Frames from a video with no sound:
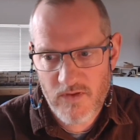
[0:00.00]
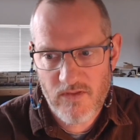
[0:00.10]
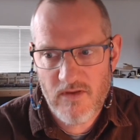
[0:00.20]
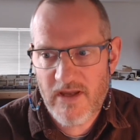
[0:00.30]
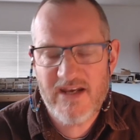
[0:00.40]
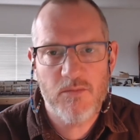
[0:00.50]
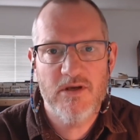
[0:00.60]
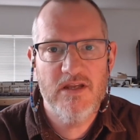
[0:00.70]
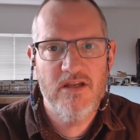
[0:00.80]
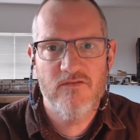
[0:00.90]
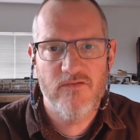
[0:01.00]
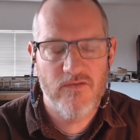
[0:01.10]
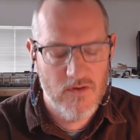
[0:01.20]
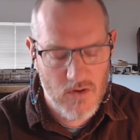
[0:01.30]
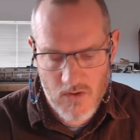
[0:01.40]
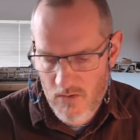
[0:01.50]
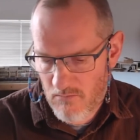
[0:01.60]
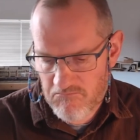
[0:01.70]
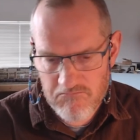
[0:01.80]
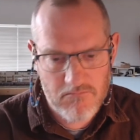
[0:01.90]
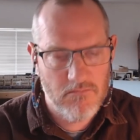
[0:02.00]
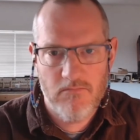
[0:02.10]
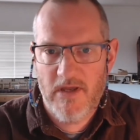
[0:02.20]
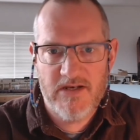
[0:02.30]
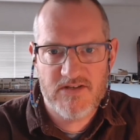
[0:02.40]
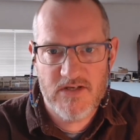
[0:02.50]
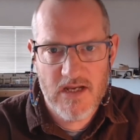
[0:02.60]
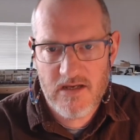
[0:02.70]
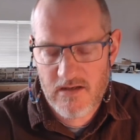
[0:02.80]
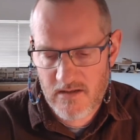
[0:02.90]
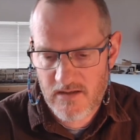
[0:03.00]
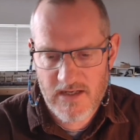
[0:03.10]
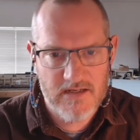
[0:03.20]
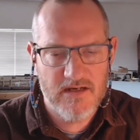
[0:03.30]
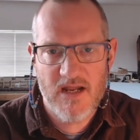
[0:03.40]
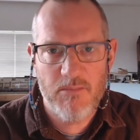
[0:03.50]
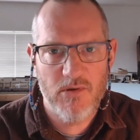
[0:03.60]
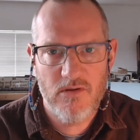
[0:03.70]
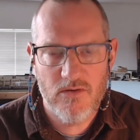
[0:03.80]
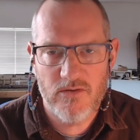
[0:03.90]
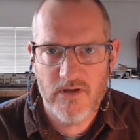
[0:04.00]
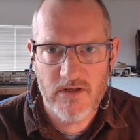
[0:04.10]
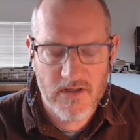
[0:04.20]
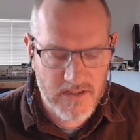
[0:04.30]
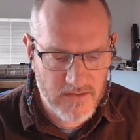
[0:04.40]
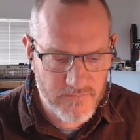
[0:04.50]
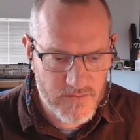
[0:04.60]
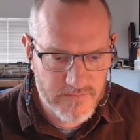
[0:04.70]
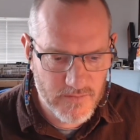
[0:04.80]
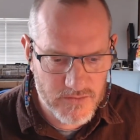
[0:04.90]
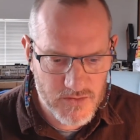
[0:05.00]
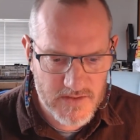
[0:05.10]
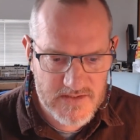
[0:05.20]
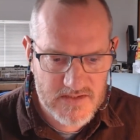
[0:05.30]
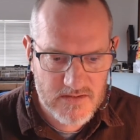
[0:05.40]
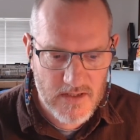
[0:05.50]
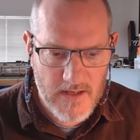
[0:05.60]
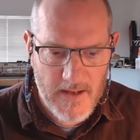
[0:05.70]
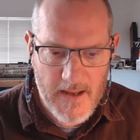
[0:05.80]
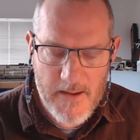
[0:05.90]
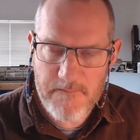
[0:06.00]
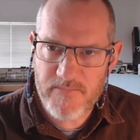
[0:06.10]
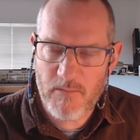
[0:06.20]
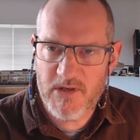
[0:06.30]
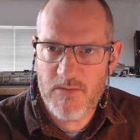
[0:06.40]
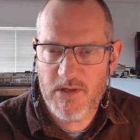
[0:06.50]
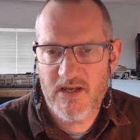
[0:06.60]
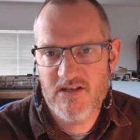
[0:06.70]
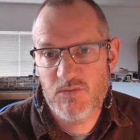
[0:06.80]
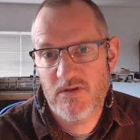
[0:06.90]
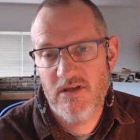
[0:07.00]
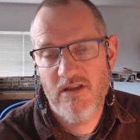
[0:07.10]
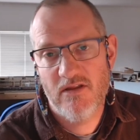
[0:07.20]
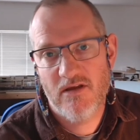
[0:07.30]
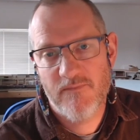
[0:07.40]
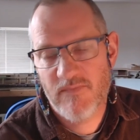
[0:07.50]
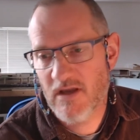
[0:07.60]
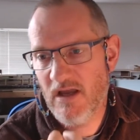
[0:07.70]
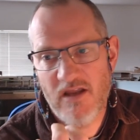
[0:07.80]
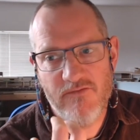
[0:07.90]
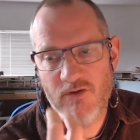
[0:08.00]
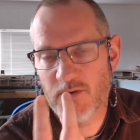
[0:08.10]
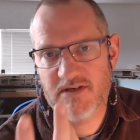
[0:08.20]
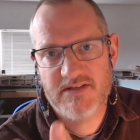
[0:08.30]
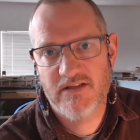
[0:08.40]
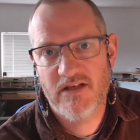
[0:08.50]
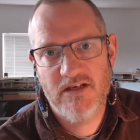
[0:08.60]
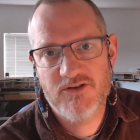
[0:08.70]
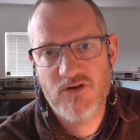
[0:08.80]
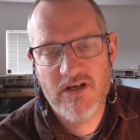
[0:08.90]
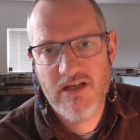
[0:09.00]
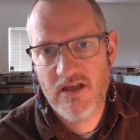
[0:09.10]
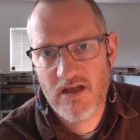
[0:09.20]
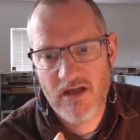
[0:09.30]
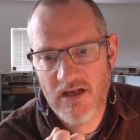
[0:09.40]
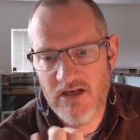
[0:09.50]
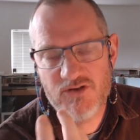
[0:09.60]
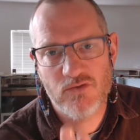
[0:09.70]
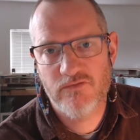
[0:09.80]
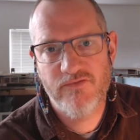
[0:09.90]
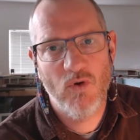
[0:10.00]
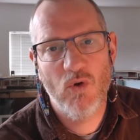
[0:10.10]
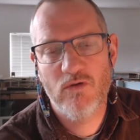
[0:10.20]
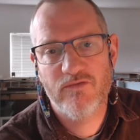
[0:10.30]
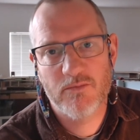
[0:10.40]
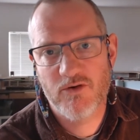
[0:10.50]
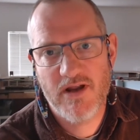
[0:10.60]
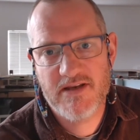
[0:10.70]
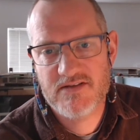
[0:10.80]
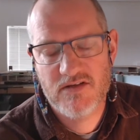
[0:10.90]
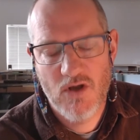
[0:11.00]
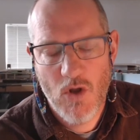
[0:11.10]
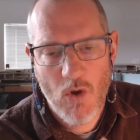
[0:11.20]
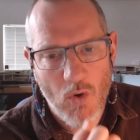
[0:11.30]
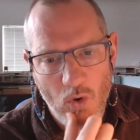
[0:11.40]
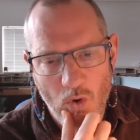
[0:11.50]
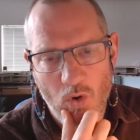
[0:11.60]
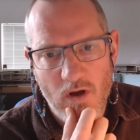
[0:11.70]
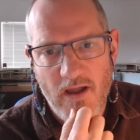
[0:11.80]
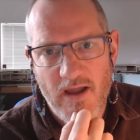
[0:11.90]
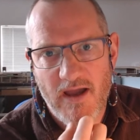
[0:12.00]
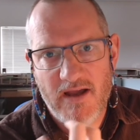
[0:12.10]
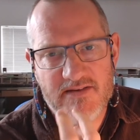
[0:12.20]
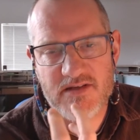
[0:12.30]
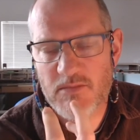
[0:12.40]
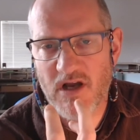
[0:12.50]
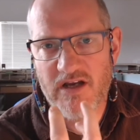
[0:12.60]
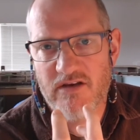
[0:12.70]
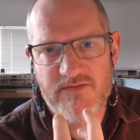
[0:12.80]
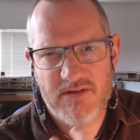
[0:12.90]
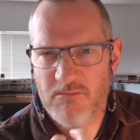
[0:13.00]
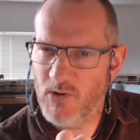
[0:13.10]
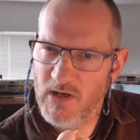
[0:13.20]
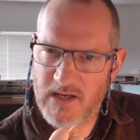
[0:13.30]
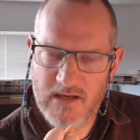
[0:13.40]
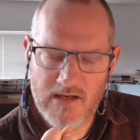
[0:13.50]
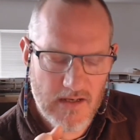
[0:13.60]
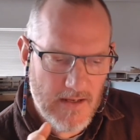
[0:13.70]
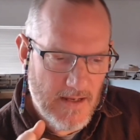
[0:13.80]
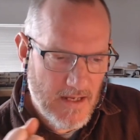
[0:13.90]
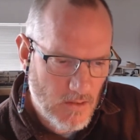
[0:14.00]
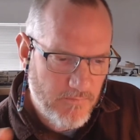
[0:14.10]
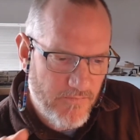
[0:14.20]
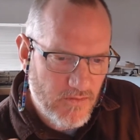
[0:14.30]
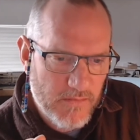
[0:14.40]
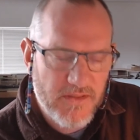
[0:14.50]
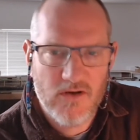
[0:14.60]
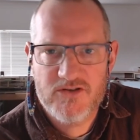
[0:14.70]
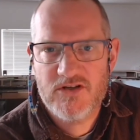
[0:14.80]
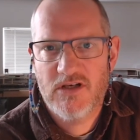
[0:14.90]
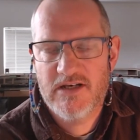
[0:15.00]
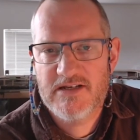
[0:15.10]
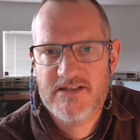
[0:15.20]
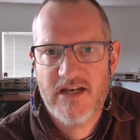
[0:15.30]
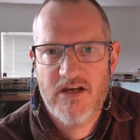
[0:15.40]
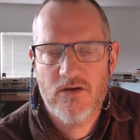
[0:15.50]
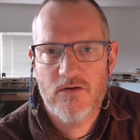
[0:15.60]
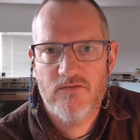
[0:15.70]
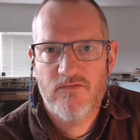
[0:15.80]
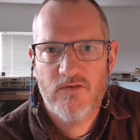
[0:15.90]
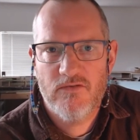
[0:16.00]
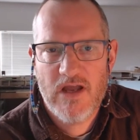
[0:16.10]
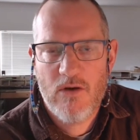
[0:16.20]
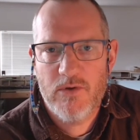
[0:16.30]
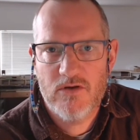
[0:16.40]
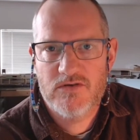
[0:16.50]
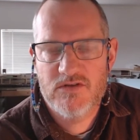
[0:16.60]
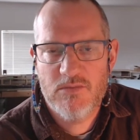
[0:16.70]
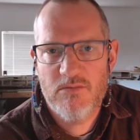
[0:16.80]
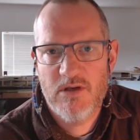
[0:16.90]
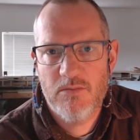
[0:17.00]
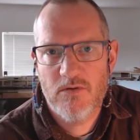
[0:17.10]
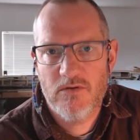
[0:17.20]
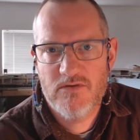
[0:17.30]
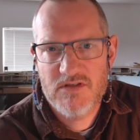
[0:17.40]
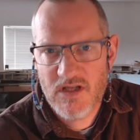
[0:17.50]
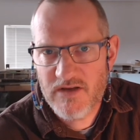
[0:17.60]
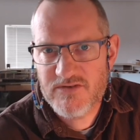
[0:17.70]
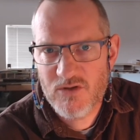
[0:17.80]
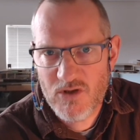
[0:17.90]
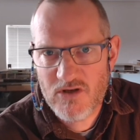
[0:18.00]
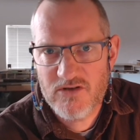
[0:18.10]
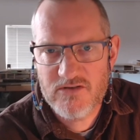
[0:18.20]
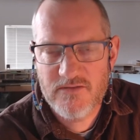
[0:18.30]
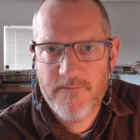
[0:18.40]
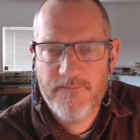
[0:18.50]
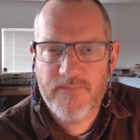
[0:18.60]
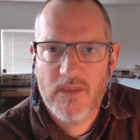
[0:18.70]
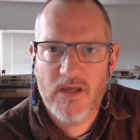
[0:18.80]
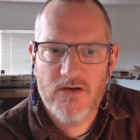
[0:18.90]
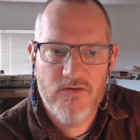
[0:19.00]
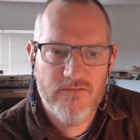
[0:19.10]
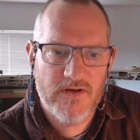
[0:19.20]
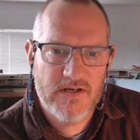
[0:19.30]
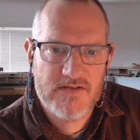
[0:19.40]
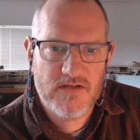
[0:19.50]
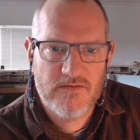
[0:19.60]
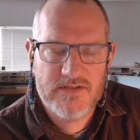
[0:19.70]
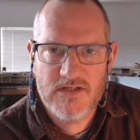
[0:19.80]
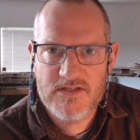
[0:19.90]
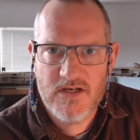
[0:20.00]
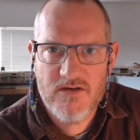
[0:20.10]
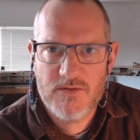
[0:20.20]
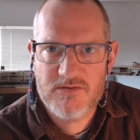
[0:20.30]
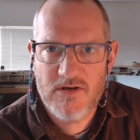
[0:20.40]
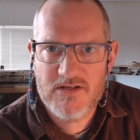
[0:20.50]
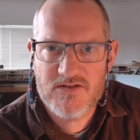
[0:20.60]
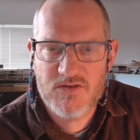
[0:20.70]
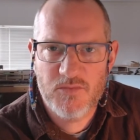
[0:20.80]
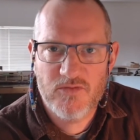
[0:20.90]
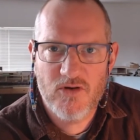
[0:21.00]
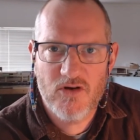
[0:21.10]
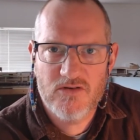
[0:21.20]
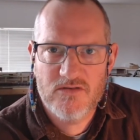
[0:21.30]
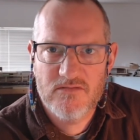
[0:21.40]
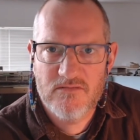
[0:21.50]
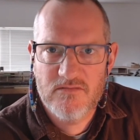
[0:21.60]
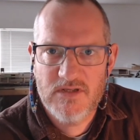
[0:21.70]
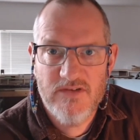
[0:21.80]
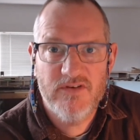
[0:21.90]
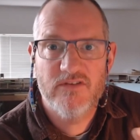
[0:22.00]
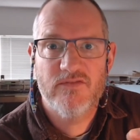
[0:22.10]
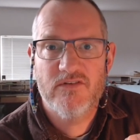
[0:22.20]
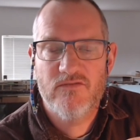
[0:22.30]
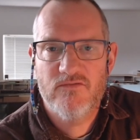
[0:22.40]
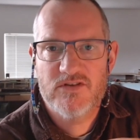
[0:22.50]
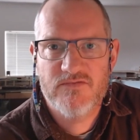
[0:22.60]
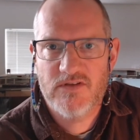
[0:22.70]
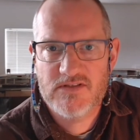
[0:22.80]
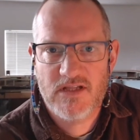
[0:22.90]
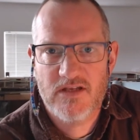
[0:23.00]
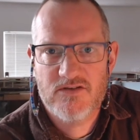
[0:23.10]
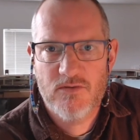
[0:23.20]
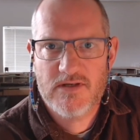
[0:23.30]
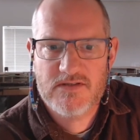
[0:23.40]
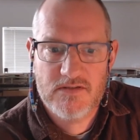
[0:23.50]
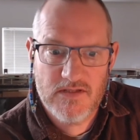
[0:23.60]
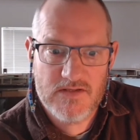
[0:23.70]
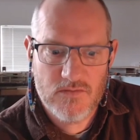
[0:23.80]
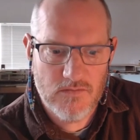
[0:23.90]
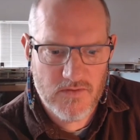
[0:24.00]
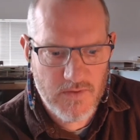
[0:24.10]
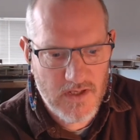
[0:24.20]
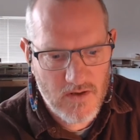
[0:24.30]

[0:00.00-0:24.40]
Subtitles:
Adam and Eve and a snake and an apple or another fruit of your choice. But it begins with either, if you understand that literally, a literal fall from grace, or some kind of symbolic, helpful mythological understanding of how we got to be people whose lives are hard and who find ourselves in a tenuous relationship with God, even if it just feels like that to us, and that's all that we know.